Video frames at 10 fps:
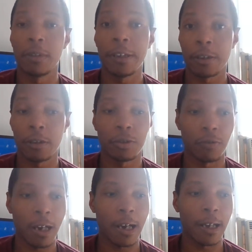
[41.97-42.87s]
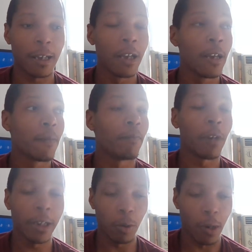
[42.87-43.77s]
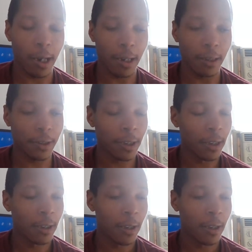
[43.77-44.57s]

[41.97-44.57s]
bleeding her dry money-wise.